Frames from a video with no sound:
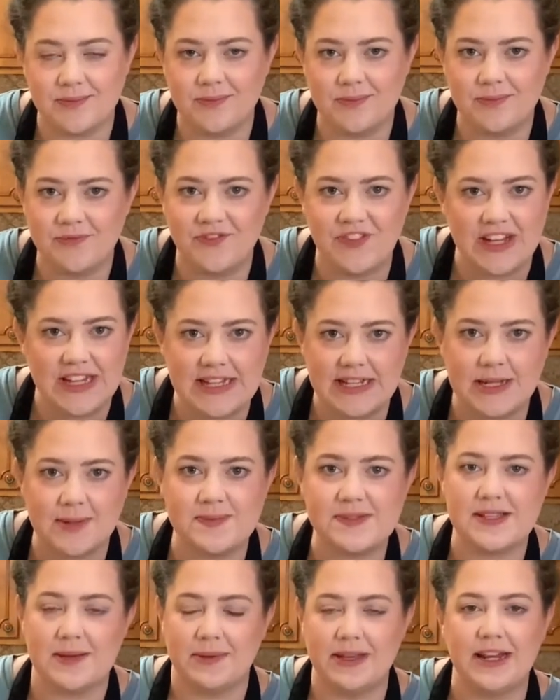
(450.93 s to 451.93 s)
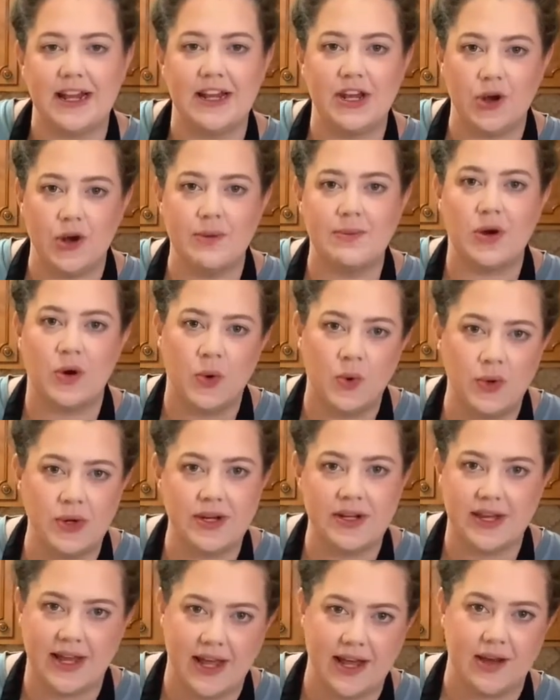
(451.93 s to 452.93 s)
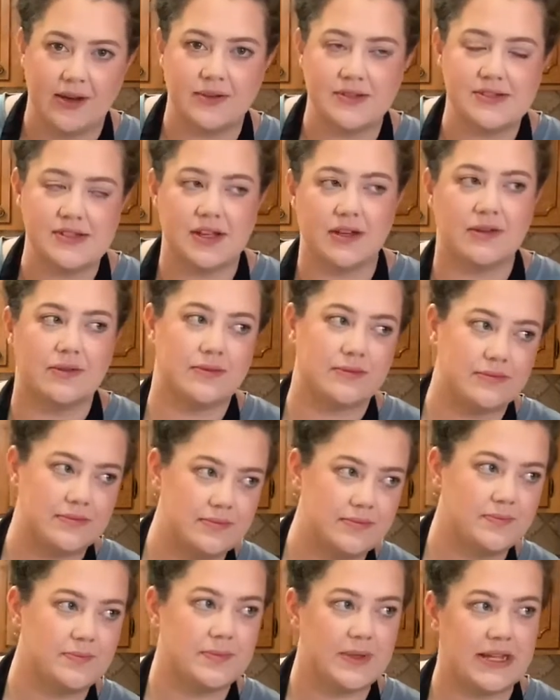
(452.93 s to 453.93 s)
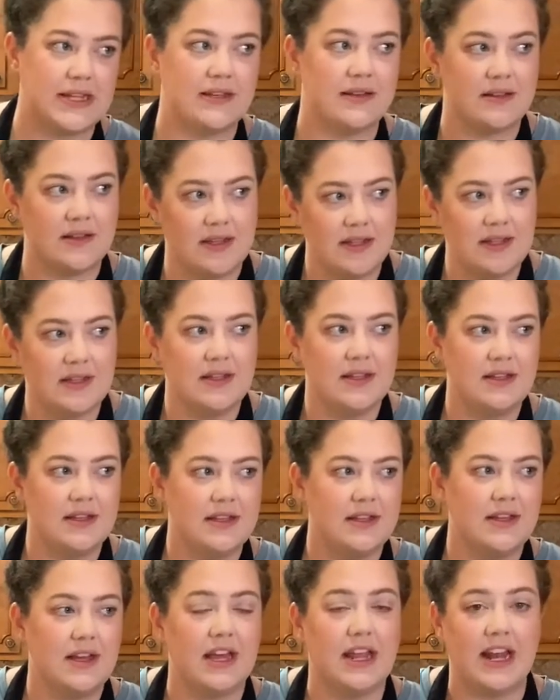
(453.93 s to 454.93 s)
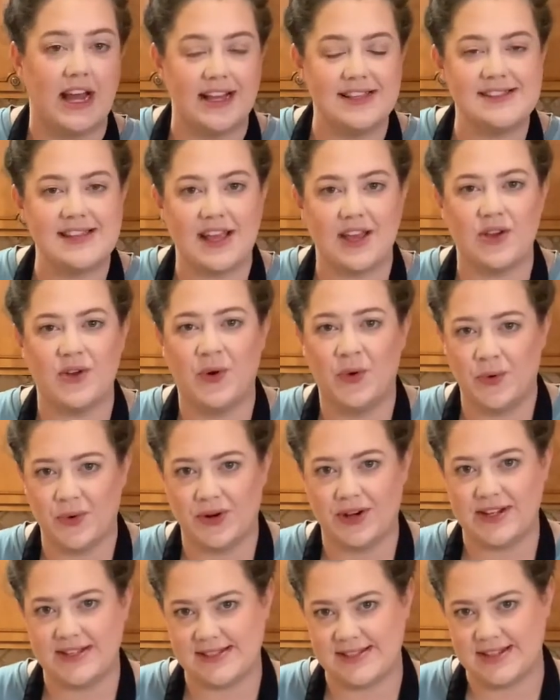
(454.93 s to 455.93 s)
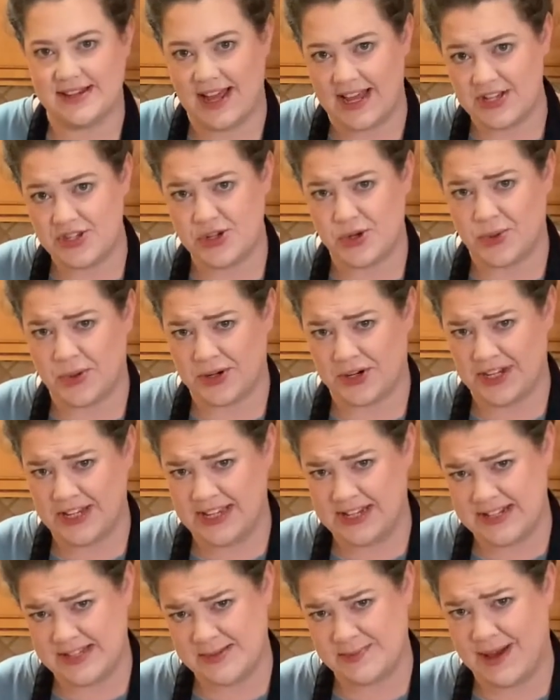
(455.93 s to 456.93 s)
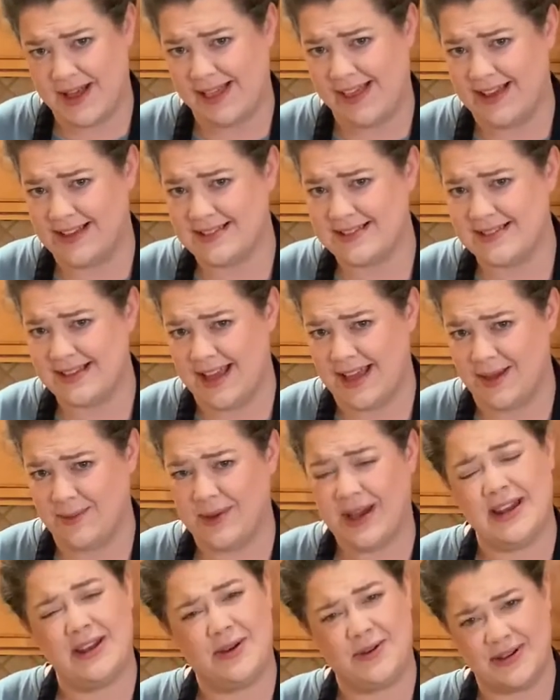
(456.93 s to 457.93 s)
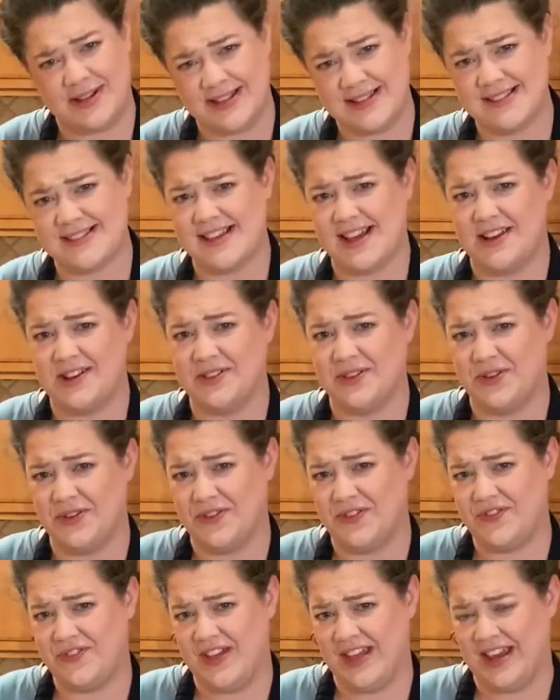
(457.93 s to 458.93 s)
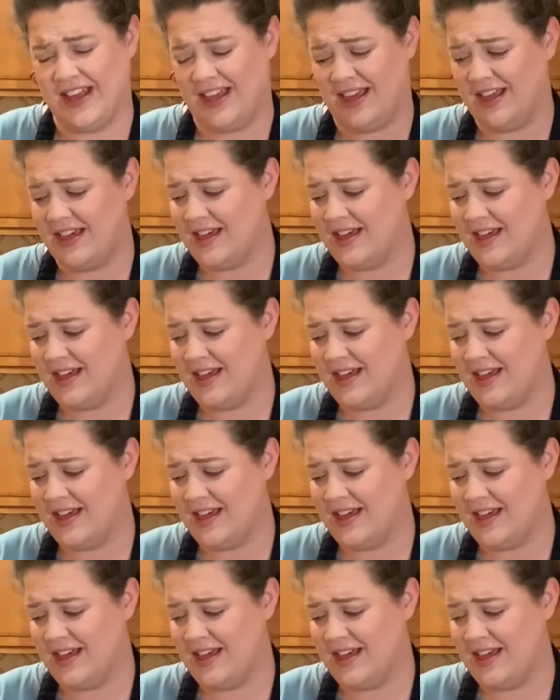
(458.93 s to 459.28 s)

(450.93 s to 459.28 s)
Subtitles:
Phillips. I mean, I know I'm a Horn now, so, but, and I say Horn as in H-O-R-N is my last name. I know it can sound a little funny.